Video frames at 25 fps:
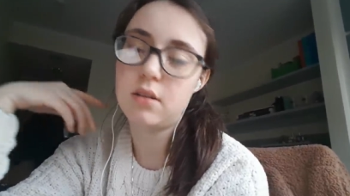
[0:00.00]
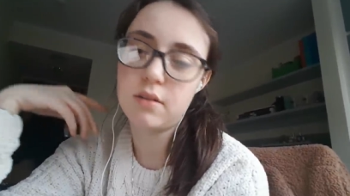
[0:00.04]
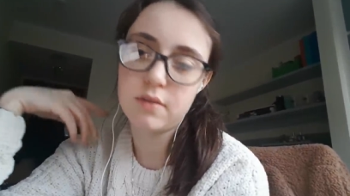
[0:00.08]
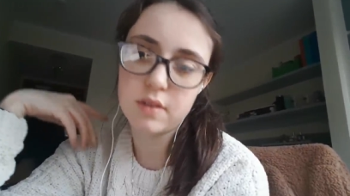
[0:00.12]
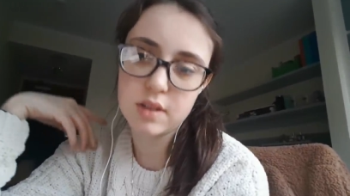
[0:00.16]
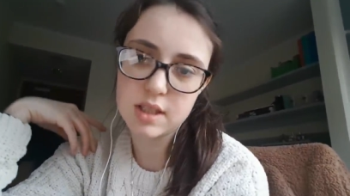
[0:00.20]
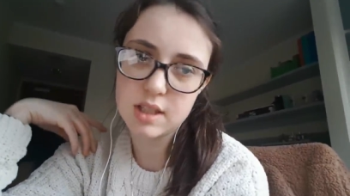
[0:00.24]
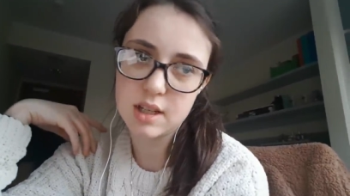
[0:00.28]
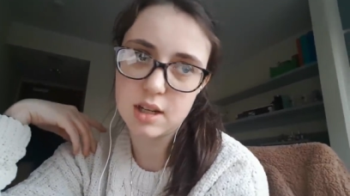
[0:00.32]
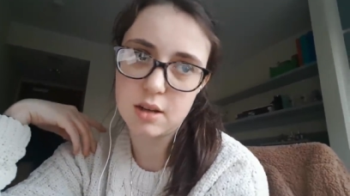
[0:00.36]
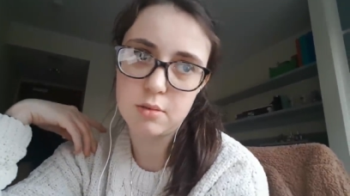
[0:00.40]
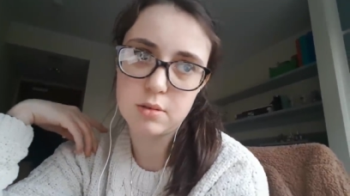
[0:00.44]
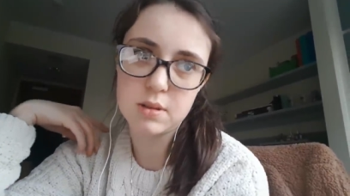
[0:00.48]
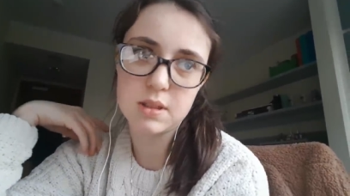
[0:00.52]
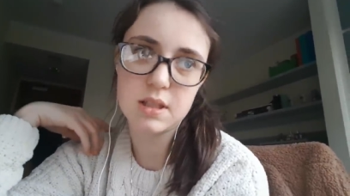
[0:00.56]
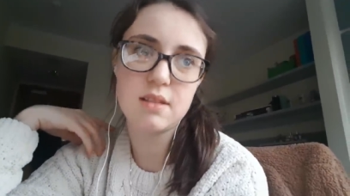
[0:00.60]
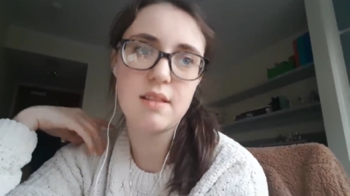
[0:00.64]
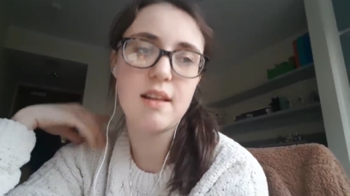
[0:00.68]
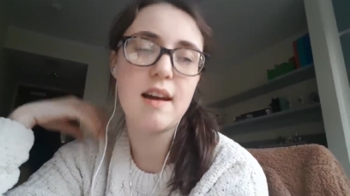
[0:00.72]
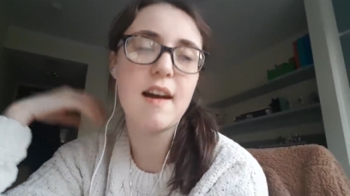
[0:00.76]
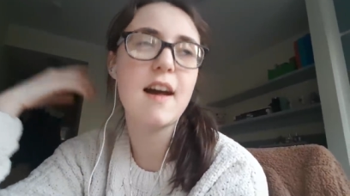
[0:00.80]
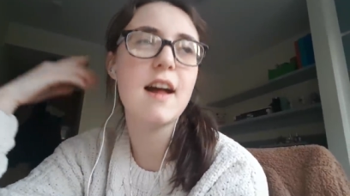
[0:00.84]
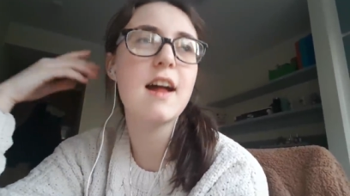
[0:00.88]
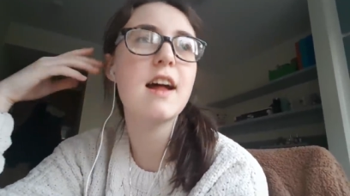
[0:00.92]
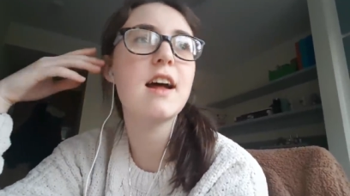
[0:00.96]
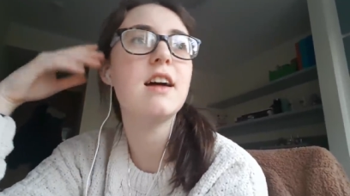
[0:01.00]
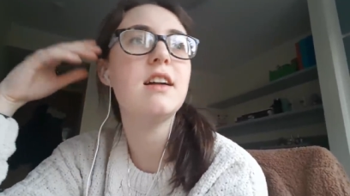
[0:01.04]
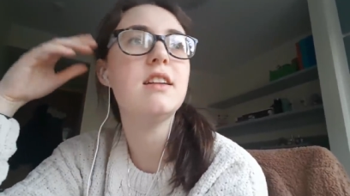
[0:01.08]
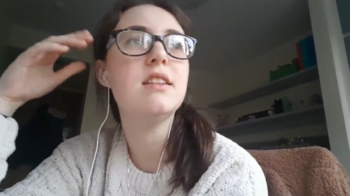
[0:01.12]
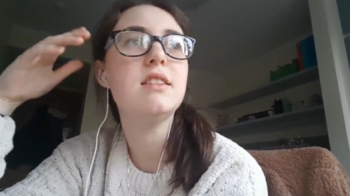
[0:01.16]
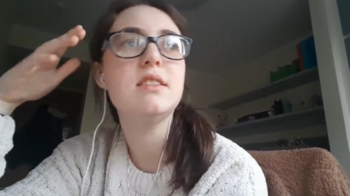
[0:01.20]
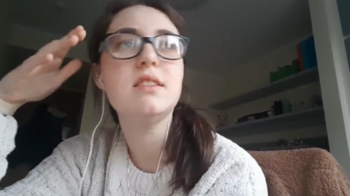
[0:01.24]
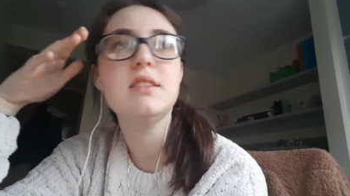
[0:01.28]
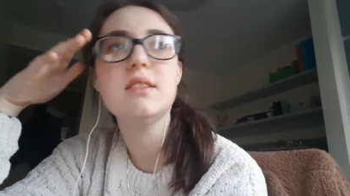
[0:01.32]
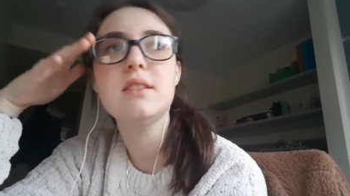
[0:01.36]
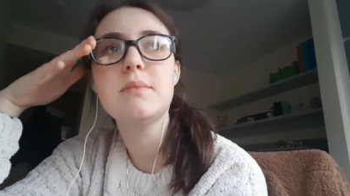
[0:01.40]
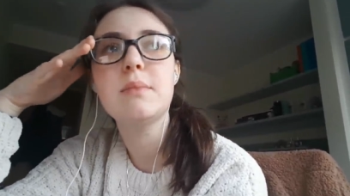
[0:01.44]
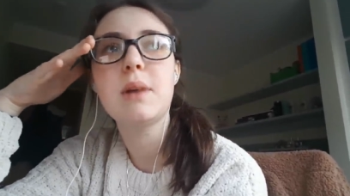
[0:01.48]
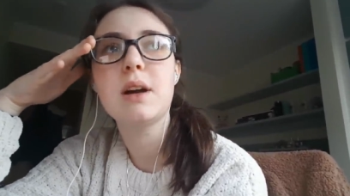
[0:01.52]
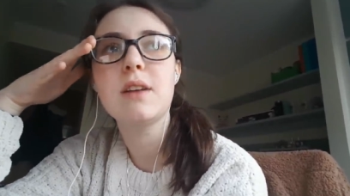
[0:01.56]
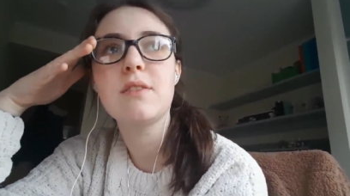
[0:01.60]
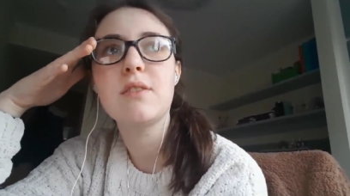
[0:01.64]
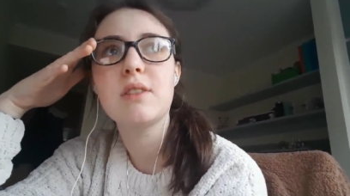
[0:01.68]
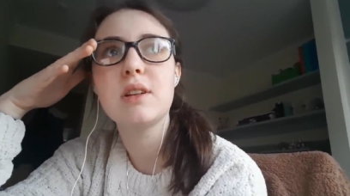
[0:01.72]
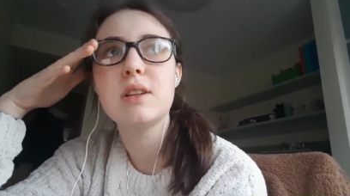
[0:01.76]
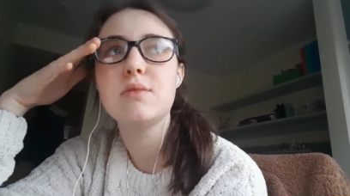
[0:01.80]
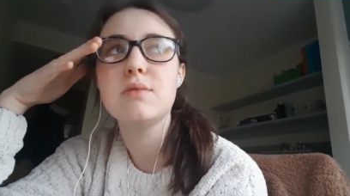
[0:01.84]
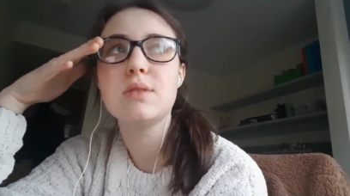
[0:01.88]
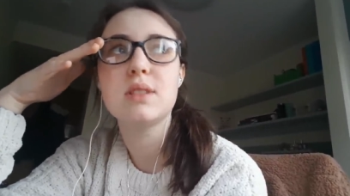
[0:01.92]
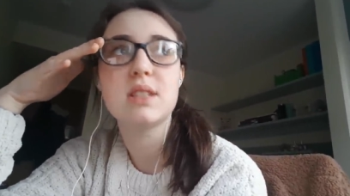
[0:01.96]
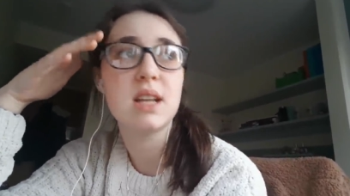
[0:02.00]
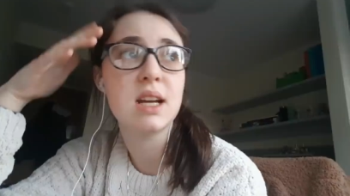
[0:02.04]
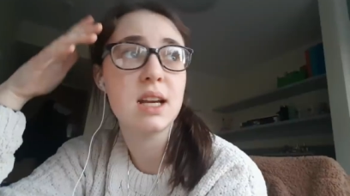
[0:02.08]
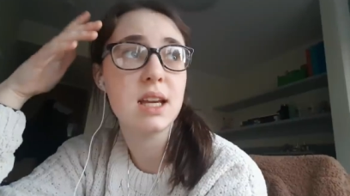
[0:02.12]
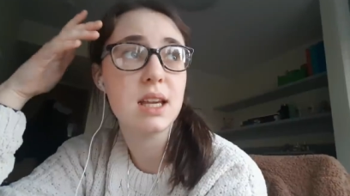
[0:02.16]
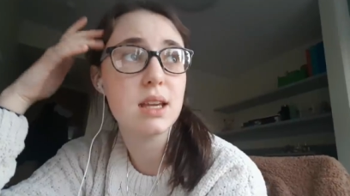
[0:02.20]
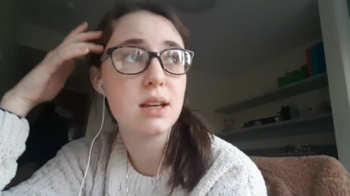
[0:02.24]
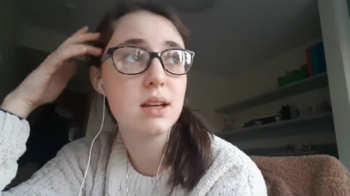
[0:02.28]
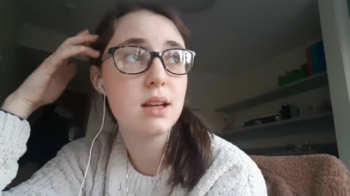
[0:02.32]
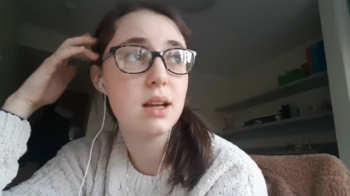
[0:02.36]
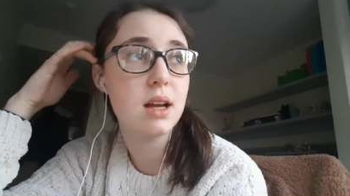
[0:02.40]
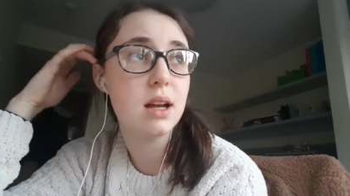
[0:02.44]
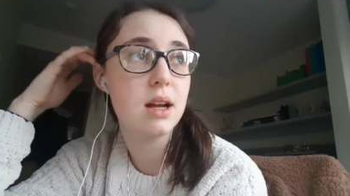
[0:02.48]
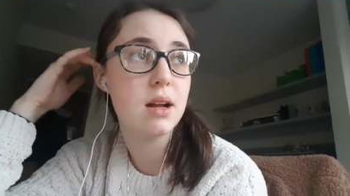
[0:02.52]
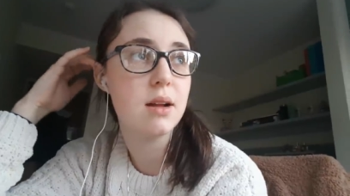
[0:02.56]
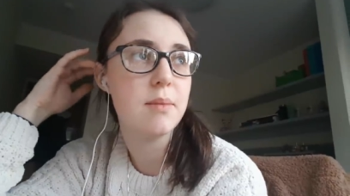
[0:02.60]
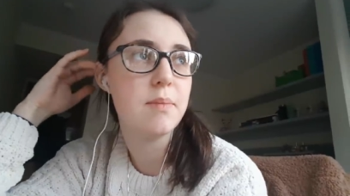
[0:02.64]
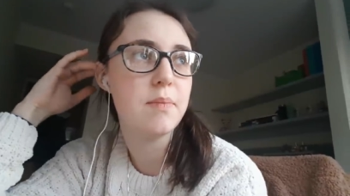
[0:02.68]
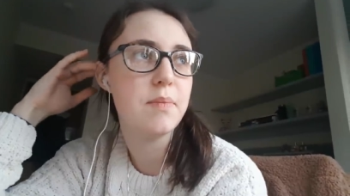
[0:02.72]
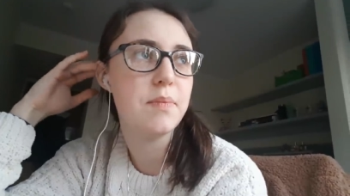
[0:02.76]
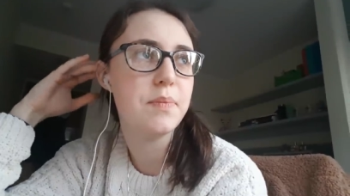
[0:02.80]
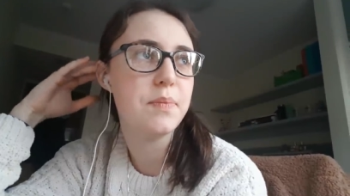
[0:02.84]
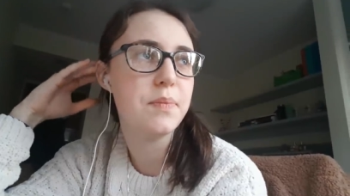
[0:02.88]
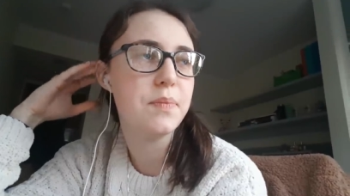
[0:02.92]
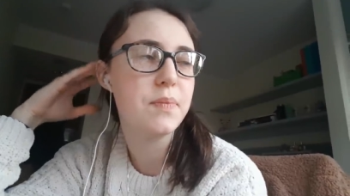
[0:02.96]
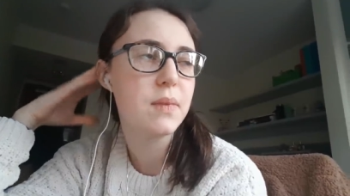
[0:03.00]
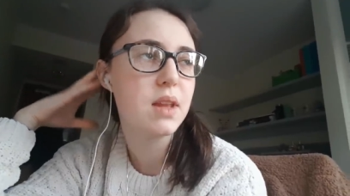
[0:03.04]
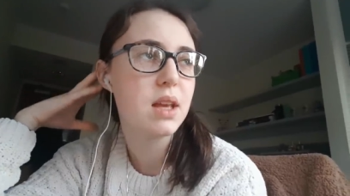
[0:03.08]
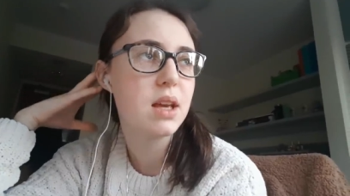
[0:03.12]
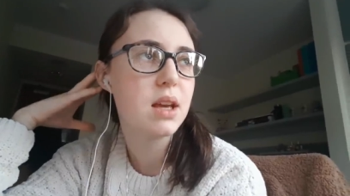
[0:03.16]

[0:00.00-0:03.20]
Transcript: Obviously, I wasn't there, and my friend was like, um,